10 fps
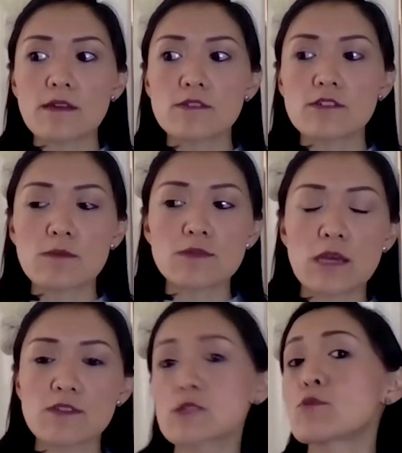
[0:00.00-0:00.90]

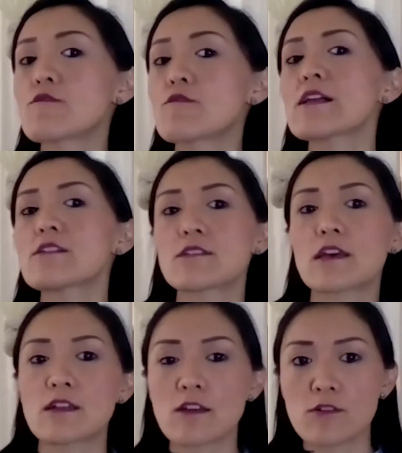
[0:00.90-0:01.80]
sometimes is more violent
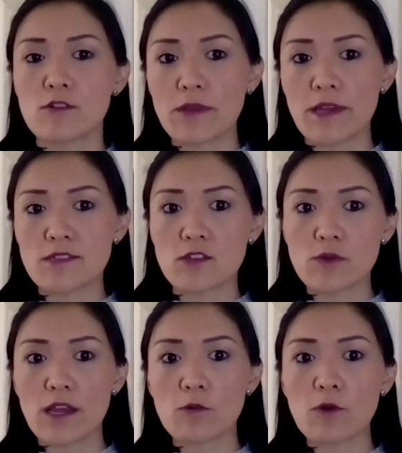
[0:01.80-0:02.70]
than in other places,
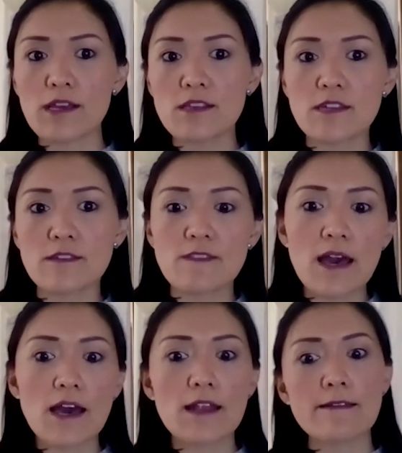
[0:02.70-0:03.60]
right? Why is it
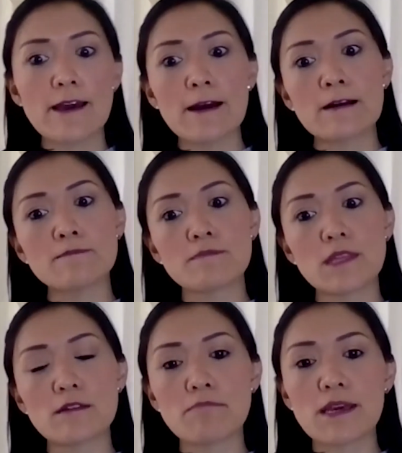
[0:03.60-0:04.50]
that
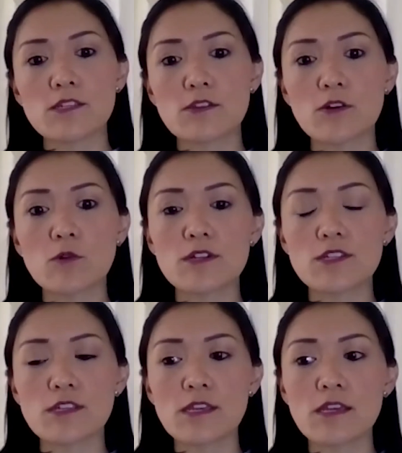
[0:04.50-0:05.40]
in Mexico we're
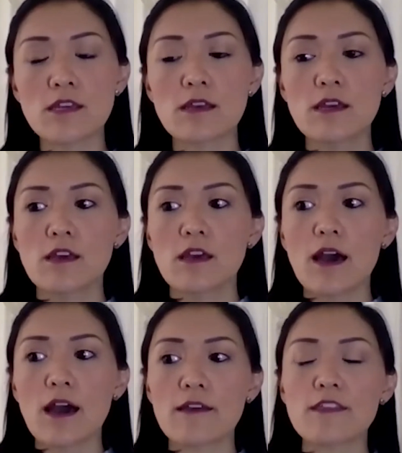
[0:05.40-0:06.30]
seeing
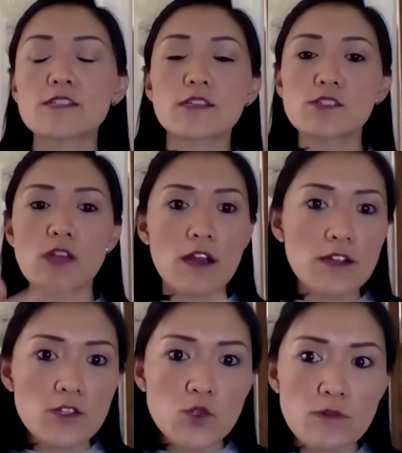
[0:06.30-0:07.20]
this desire
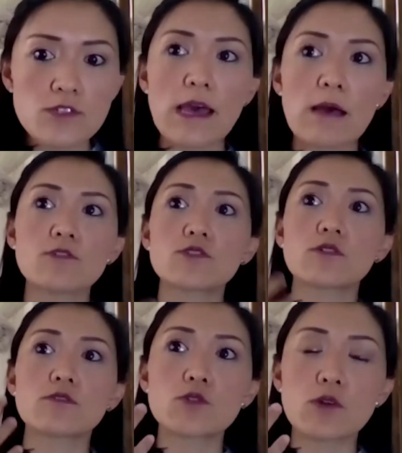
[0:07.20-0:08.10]
to establish
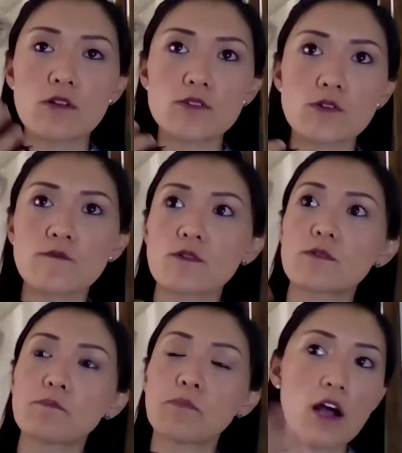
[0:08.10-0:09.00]
controls
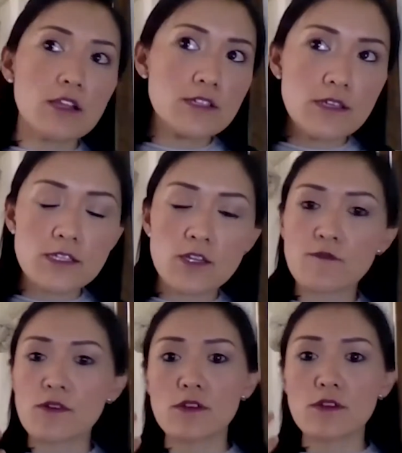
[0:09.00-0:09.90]
over politics,
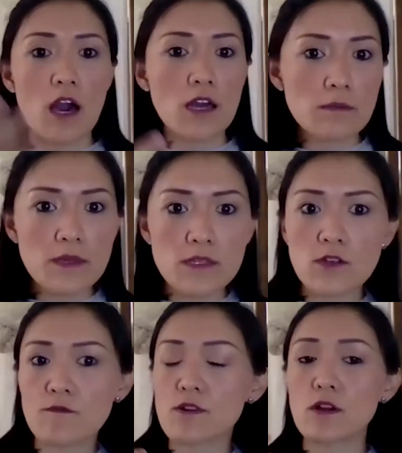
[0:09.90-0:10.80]
over economies,
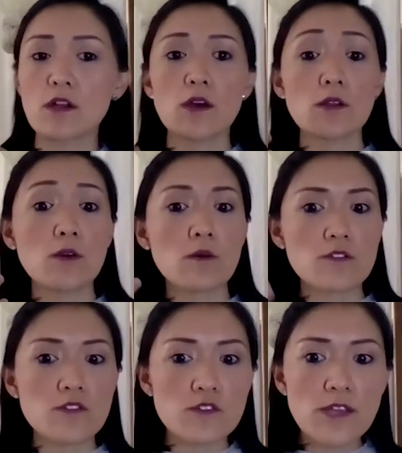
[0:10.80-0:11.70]
over local
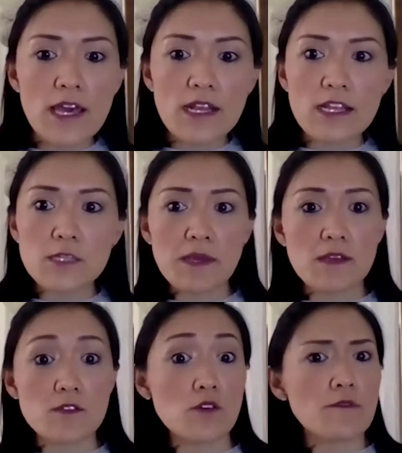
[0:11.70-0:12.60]
societies
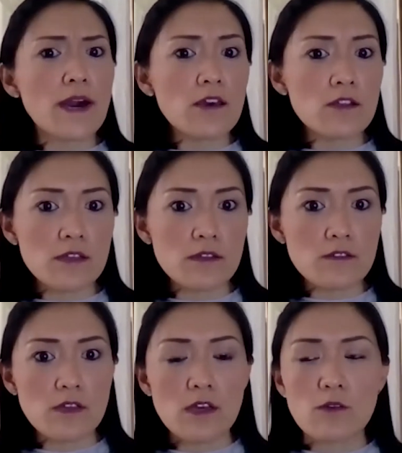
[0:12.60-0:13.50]
being so
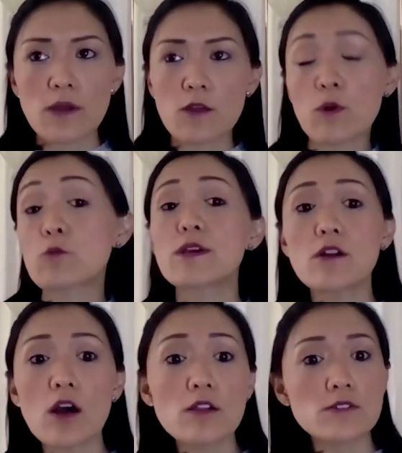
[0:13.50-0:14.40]
violent, right? What we
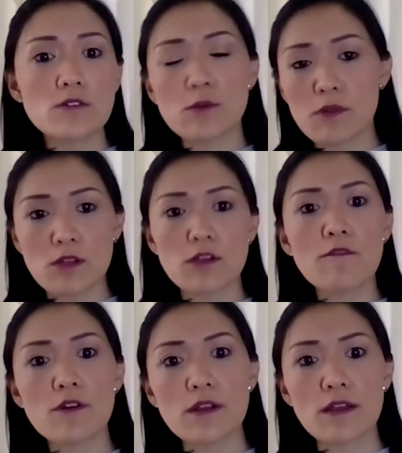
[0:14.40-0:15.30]
call criminal
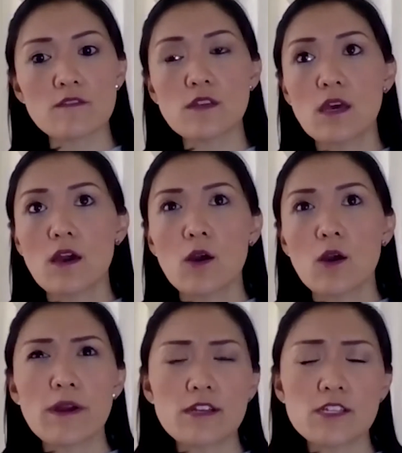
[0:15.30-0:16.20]
governance,
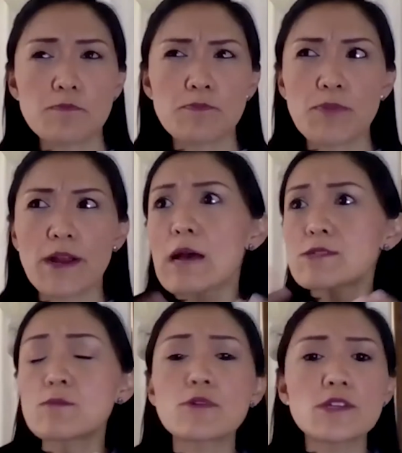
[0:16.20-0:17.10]
whereas perhaps
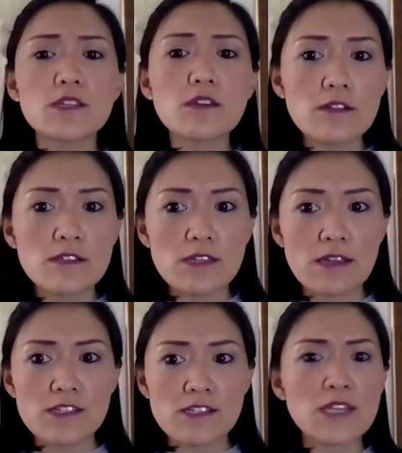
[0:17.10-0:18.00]
in Brazil,
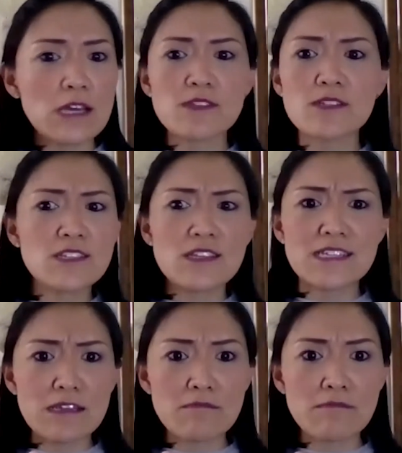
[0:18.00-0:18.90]
sometimes it doesn't
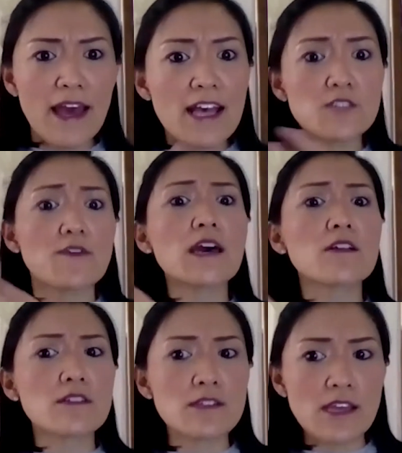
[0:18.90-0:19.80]
seem as
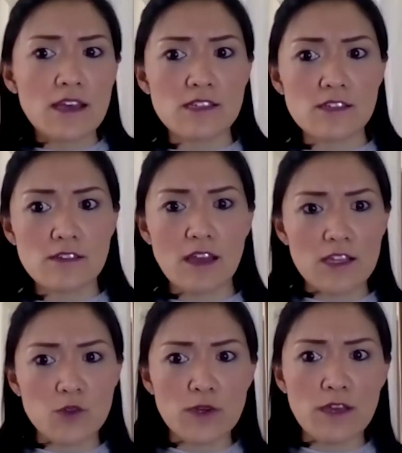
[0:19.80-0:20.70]
violent as
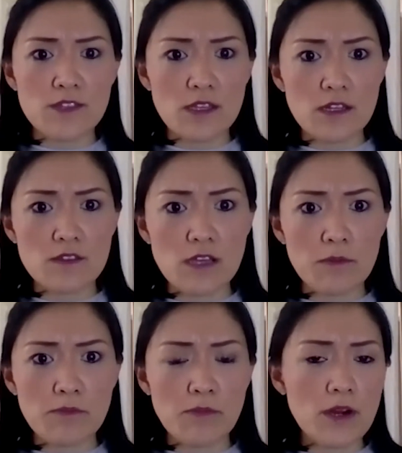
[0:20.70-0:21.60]
we have seen in
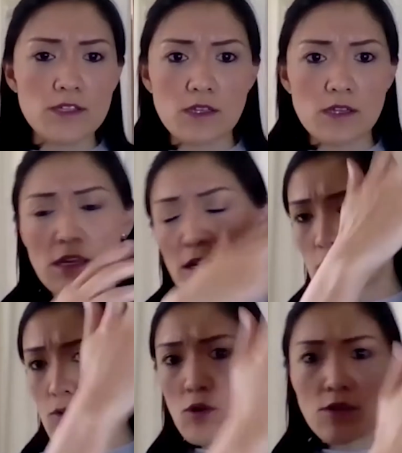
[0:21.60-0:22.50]
some parts in
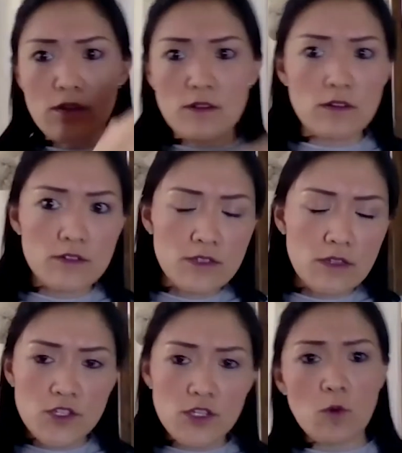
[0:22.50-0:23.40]
northern
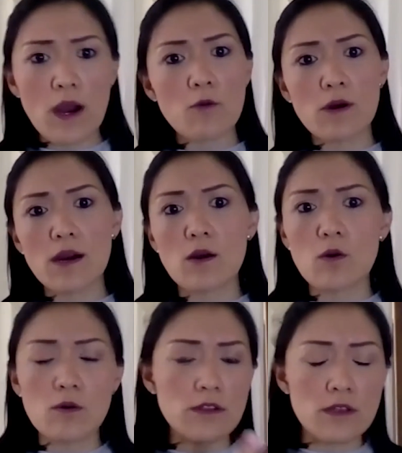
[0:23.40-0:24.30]
Chihuahua
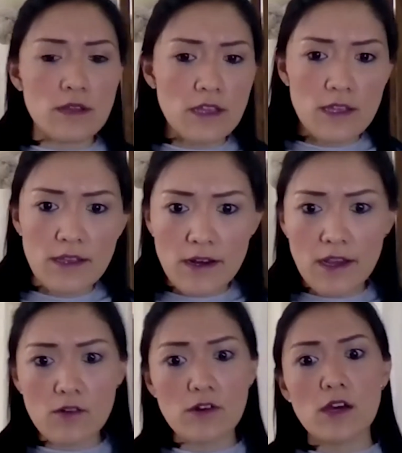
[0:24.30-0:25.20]
or in
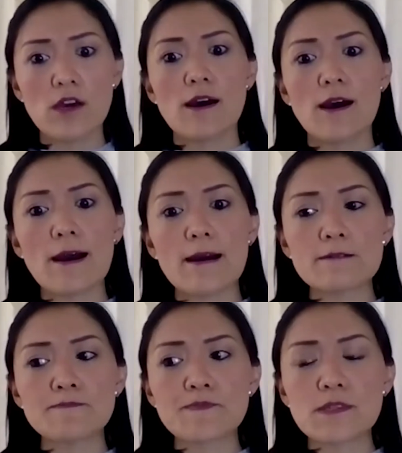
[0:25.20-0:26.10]
Guerrero.
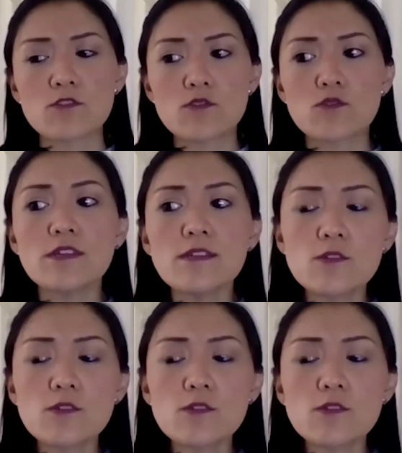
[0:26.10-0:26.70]
To this,